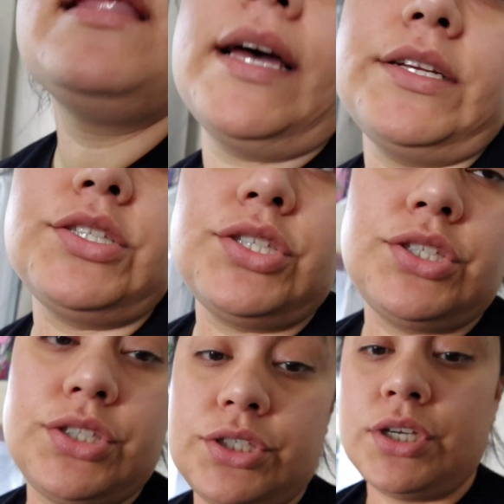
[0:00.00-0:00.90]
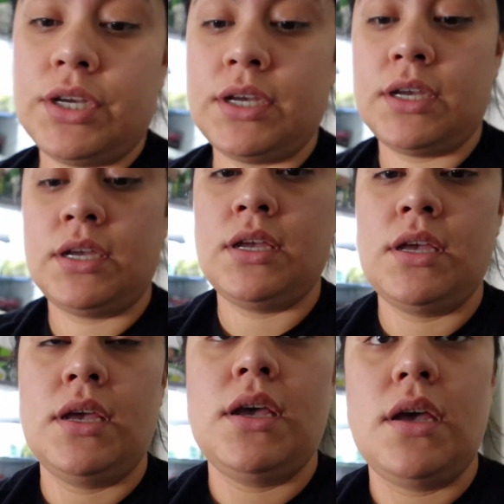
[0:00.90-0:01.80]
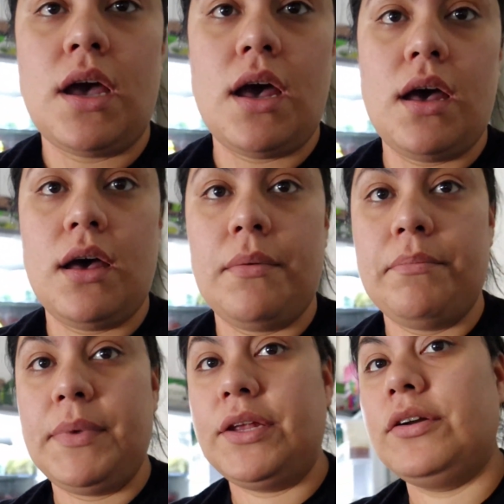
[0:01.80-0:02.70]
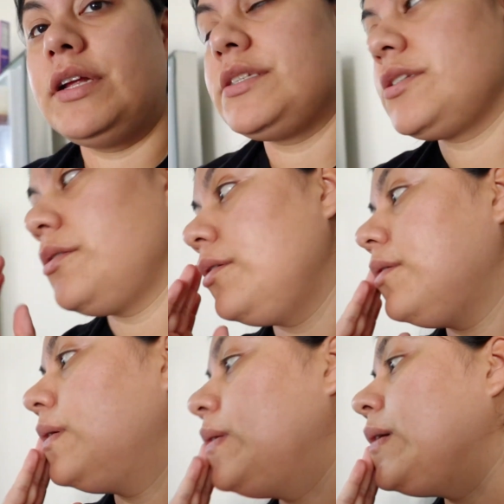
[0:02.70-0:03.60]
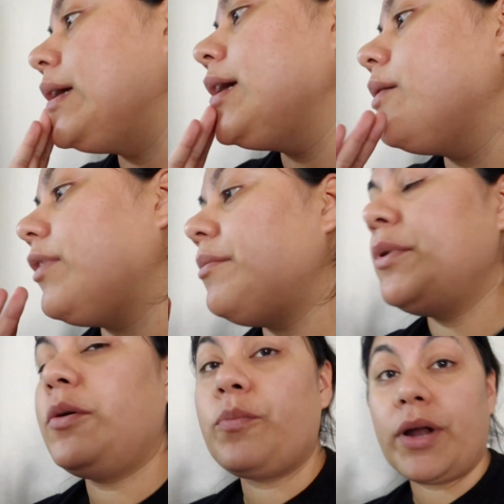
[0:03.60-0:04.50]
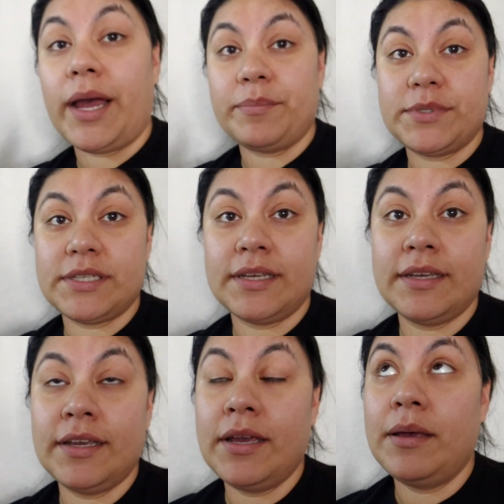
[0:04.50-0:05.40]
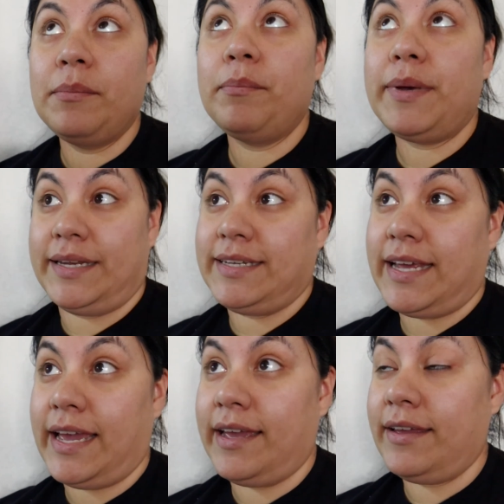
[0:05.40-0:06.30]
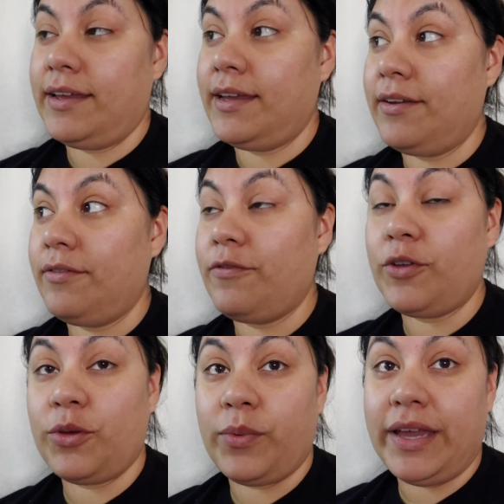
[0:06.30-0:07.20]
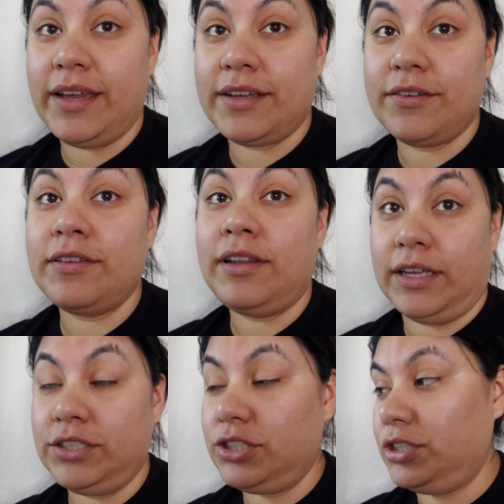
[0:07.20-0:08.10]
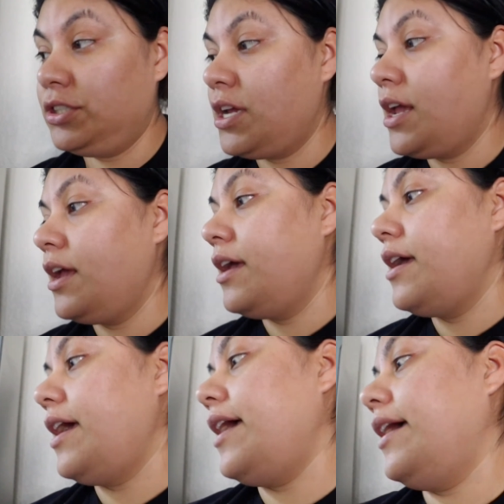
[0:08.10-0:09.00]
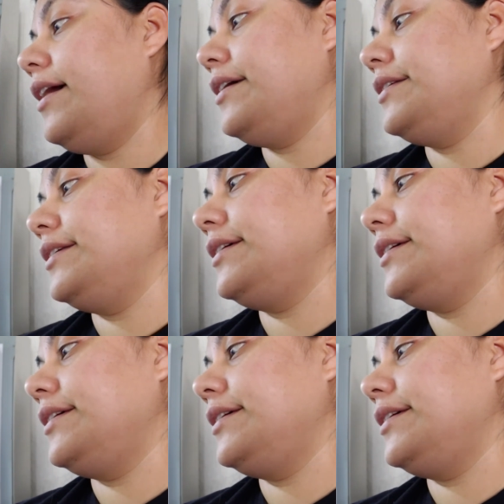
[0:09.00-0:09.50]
lunch. Me and Ernesto, we meal prepped Monday for the week lunch, and